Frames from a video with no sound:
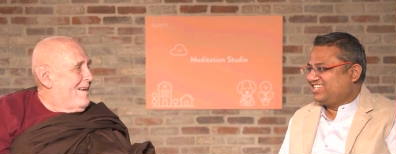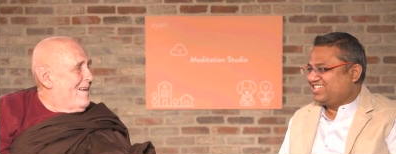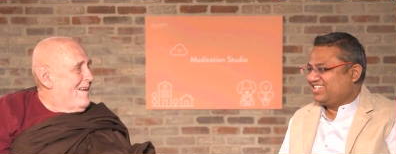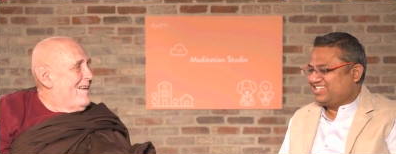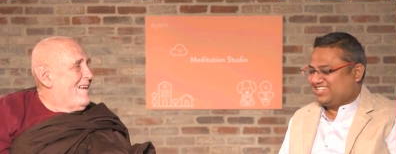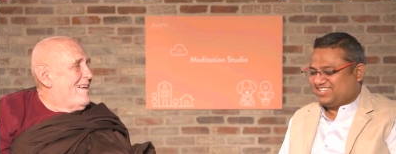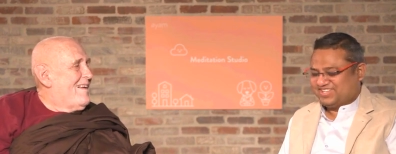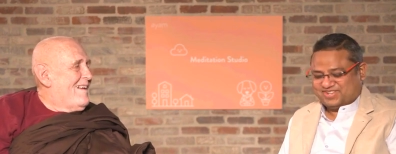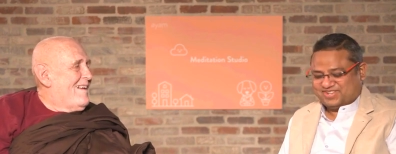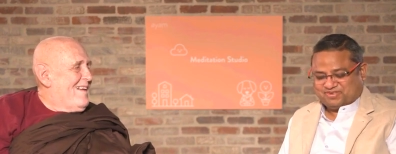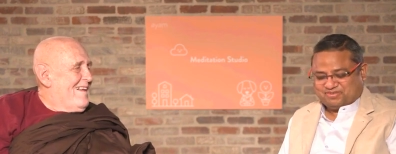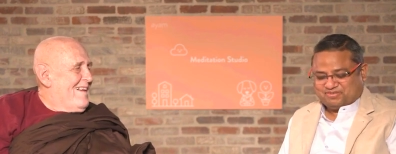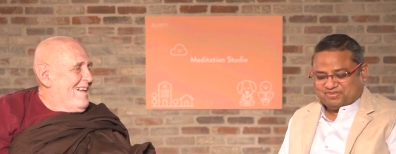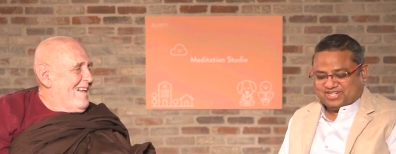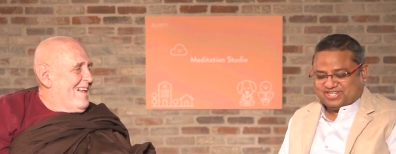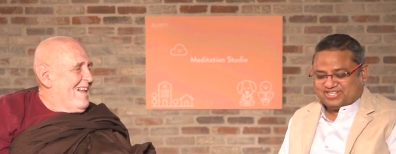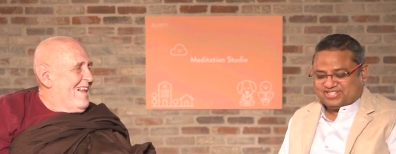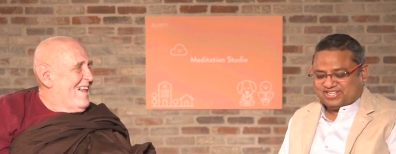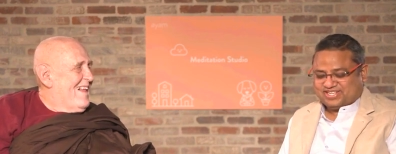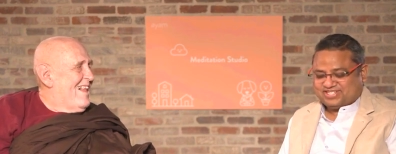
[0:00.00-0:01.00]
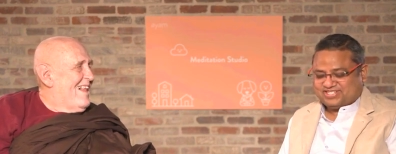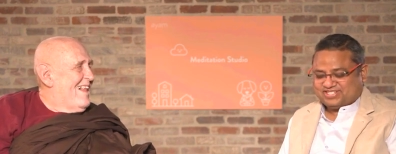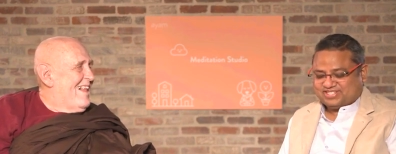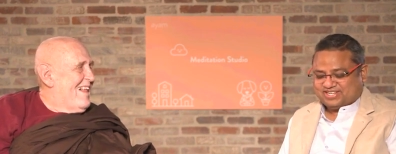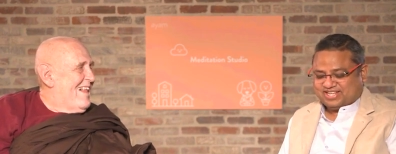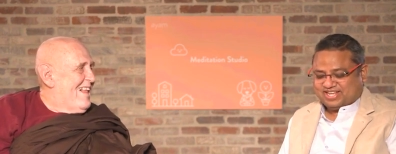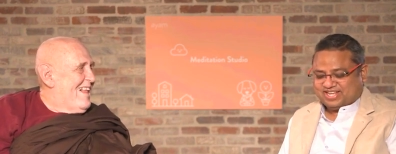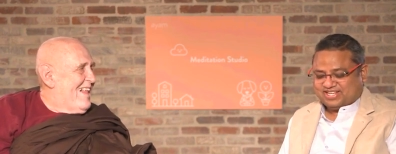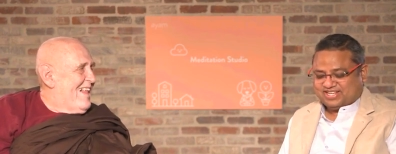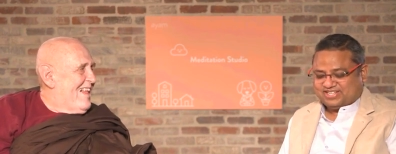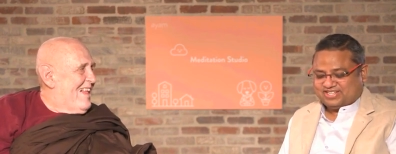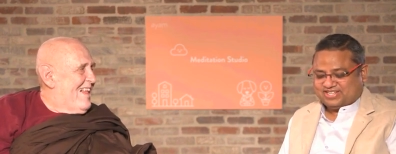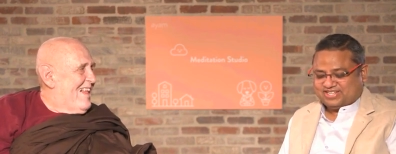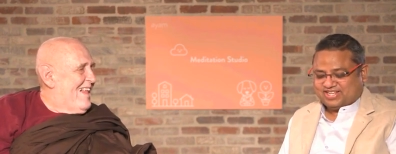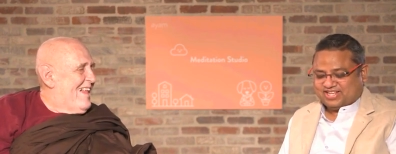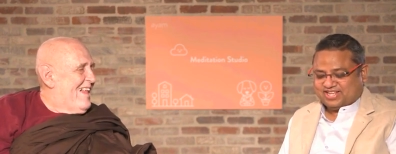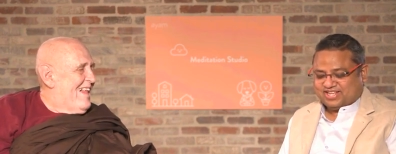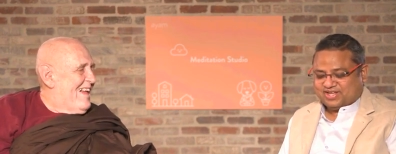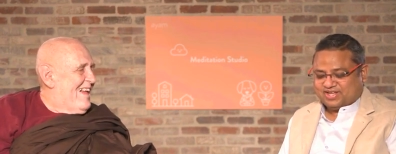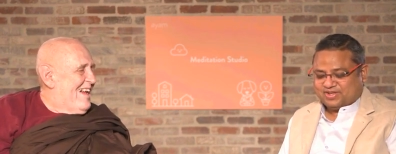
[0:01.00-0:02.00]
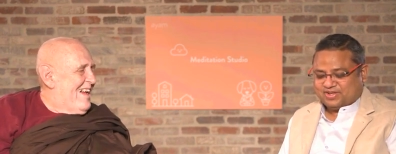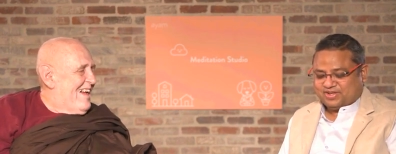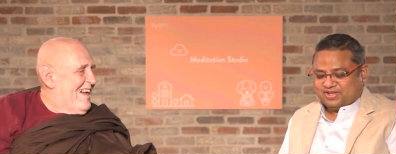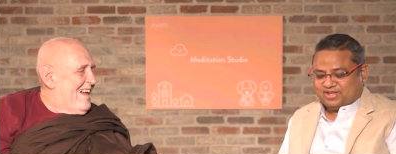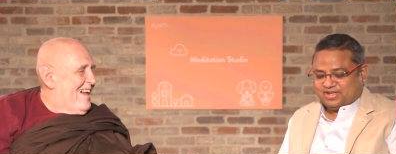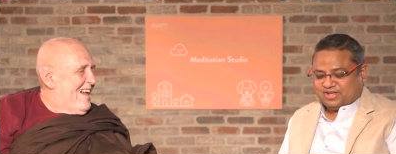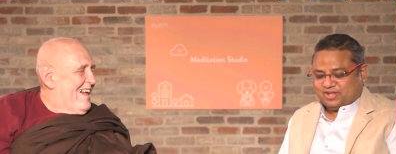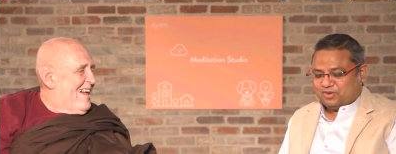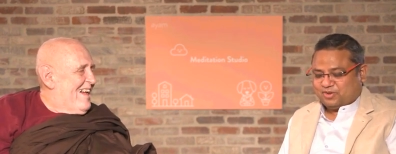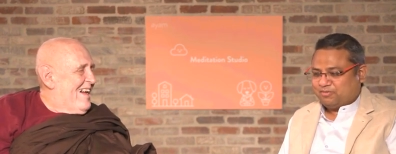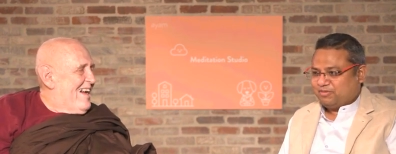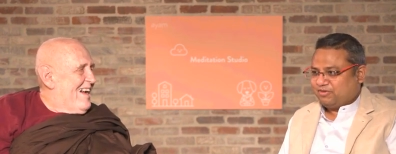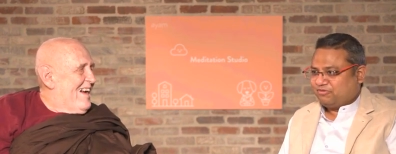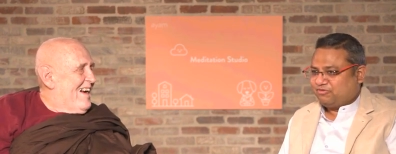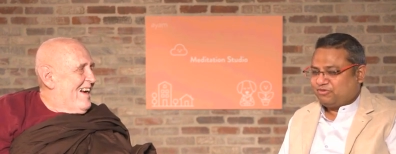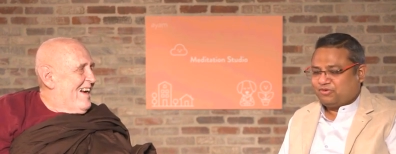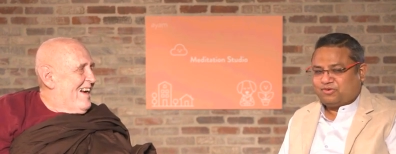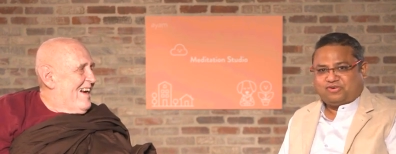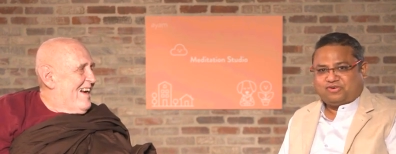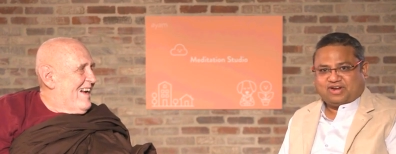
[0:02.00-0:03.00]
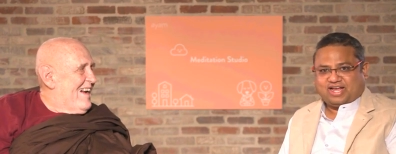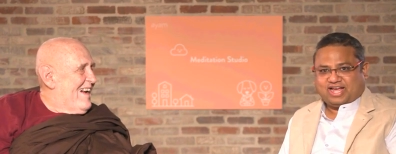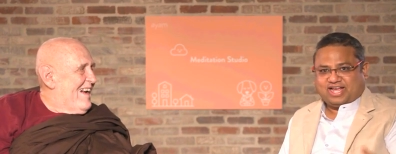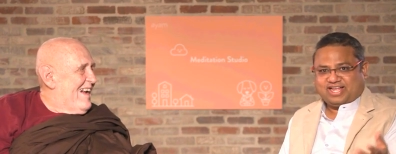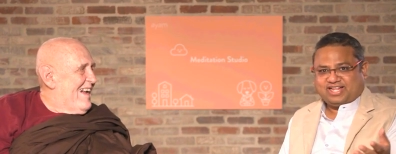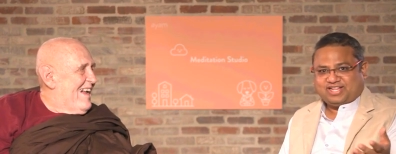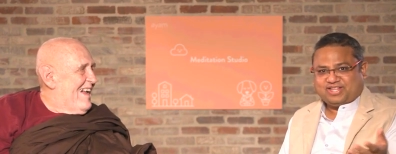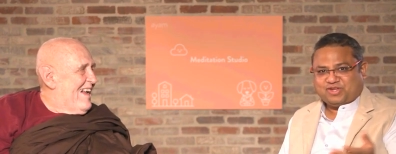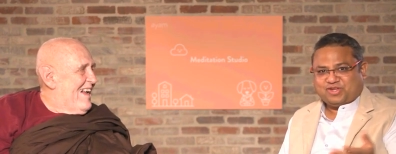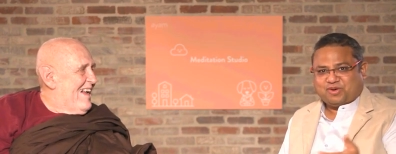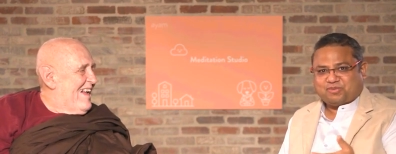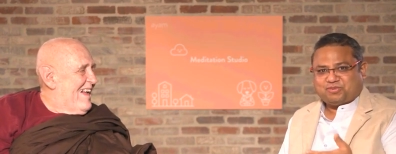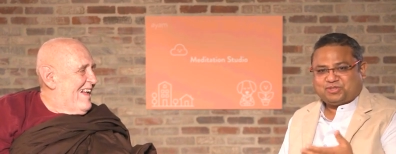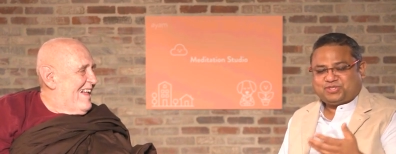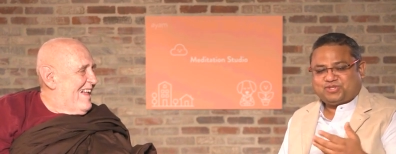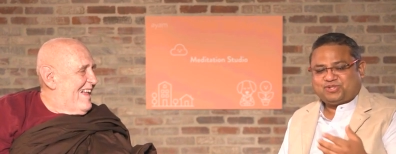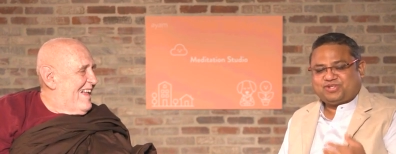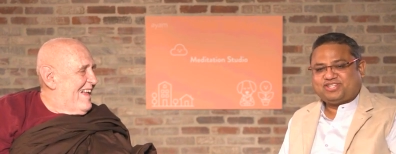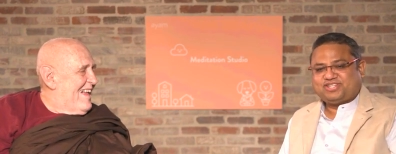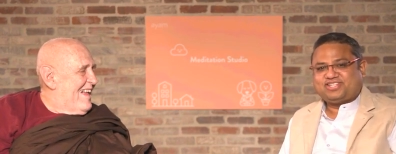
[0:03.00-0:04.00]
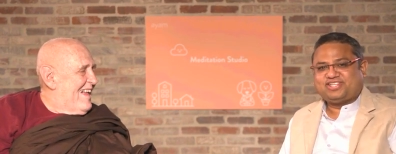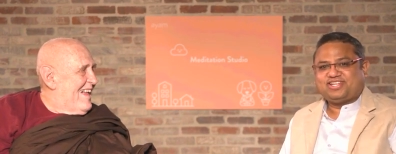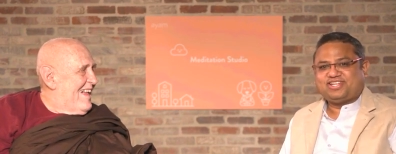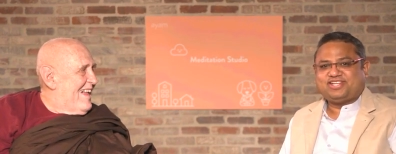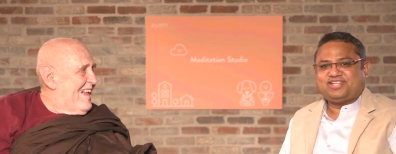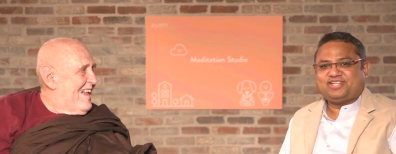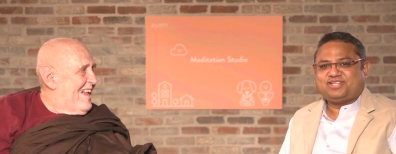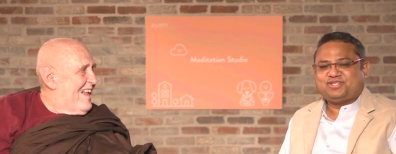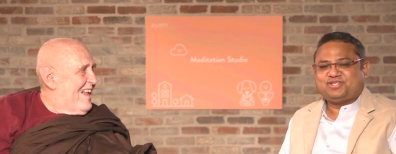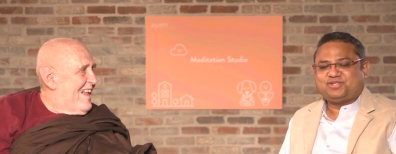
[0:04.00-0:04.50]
Speaker 1: Uh, meditation. And uh, you know, before I had the opportunity